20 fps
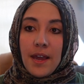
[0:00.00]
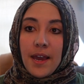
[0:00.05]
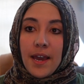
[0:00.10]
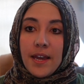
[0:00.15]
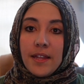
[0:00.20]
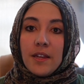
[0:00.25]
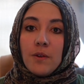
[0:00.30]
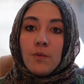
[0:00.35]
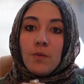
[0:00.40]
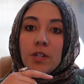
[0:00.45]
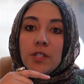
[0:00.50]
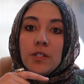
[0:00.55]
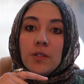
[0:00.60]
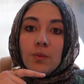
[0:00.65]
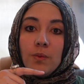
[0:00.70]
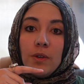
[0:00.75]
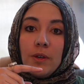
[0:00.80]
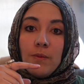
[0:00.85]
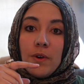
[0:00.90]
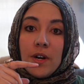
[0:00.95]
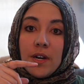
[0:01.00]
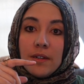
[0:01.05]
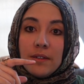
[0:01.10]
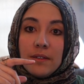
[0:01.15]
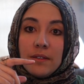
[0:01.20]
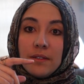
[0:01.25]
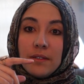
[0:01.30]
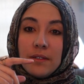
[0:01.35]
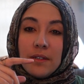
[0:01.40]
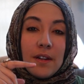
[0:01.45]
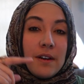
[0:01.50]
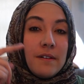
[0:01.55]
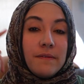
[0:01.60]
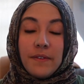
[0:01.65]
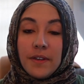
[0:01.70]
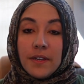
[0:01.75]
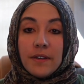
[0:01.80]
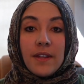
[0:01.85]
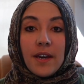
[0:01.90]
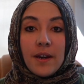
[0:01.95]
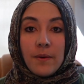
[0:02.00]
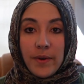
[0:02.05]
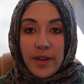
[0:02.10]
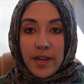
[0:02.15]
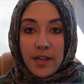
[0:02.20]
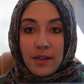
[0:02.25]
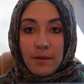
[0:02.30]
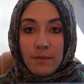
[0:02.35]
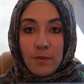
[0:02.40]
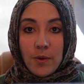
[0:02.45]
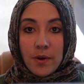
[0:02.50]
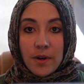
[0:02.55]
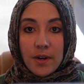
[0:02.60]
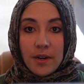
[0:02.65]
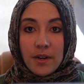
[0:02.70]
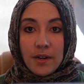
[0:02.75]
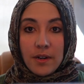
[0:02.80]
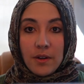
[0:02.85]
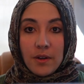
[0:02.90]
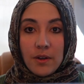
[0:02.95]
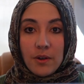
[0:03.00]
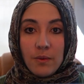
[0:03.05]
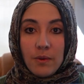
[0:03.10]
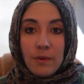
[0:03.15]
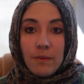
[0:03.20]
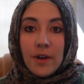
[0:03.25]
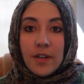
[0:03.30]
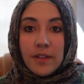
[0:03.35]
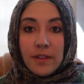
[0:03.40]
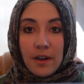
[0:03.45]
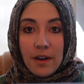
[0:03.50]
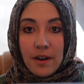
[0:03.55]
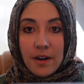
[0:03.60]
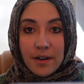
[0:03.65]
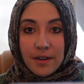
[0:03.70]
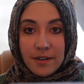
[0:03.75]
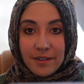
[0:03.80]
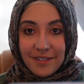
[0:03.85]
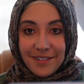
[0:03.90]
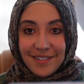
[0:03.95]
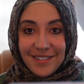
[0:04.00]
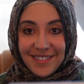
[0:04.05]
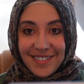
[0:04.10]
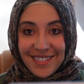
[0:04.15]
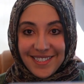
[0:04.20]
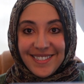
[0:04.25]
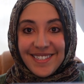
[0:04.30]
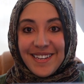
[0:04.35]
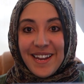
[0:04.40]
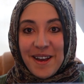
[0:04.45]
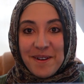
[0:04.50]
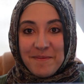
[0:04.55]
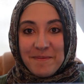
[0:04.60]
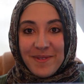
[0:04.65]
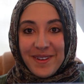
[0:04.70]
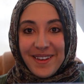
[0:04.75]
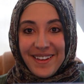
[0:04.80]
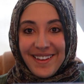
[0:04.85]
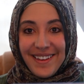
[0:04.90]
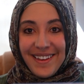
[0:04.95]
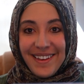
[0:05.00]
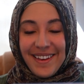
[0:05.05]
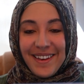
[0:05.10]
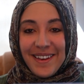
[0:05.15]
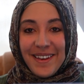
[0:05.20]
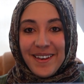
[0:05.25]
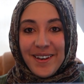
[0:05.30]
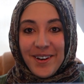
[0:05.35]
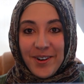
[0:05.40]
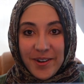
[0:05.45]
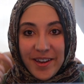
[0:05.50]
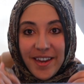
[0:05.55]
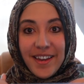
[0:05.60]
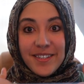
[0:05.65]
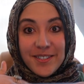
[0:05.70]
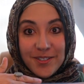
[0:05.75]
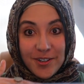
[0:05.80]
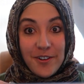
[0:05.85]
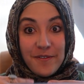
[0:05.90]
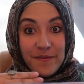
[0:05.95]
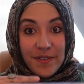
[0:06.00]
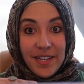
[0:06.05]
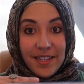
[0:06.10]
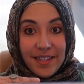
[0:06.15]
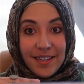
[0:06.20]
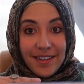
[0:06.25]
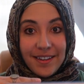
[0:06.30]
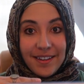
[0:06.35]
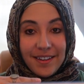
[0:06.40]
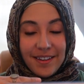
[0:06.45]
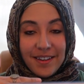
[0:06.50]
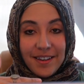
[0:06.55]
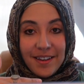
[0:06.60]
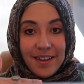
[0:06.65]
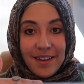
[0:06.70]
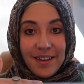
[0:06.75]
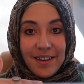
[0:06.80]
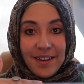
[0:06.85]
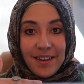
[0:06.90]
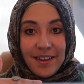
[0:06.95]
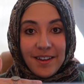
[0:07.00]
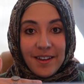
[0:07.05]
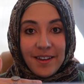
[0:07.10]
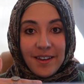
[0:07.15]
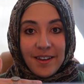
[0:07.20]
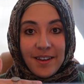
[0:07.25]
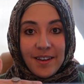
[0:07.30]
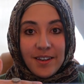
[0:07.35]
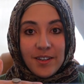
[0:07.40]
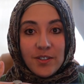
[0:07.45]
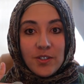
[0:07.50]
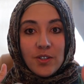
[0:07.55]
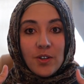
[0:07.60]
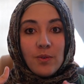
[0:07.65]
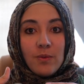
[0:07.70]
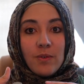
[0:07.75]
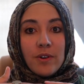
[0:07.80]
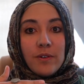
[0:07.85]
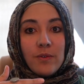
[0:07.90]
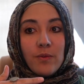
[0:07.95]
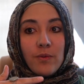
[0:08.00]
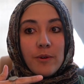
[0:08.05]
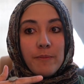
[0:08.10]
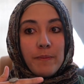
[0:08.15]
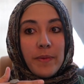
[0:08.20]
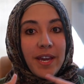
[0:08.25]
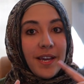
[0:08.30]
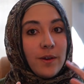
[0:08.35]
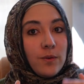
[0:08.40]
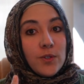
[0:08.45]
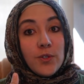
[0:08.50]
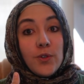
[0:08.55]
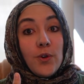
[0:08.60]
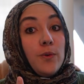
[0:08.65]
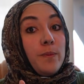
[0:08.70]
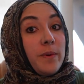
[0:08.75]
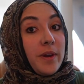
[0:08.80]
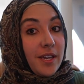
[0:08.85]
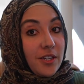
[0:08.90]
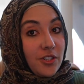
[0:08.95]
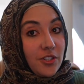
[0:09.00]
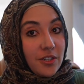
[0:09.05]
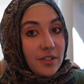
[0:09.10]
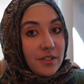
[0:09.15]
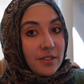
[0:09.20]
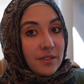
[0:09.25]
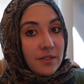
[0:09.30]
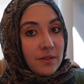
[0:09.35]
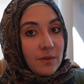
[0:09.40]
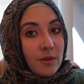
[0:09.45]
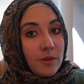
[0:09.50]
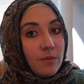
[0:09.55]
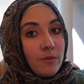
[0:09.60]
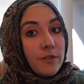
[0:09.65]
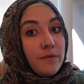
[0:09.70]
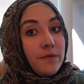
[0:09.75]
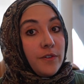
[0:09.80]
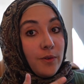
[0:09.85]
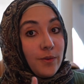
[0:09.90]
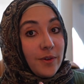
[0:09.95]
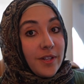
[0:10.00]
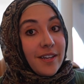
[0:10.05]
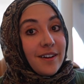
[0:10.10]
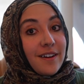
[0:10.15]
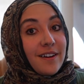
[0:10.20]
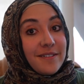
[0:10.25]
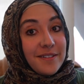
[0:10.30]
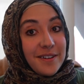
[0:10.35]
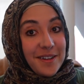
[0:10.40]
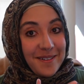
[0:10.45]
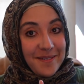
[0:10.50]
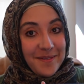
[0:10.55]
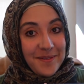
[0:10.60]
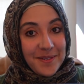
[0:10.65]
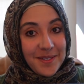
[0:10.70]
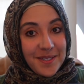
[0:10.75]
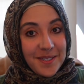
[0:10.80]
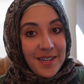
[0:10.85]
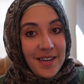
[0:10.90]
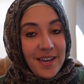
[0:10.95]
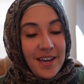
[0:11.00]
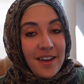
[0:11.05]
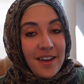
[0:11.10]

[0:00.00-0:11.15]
And then once we want to not feel that way anymore, we want the heart to snap. Okay, start feeling. So we're so patient when we're fueling our nafs,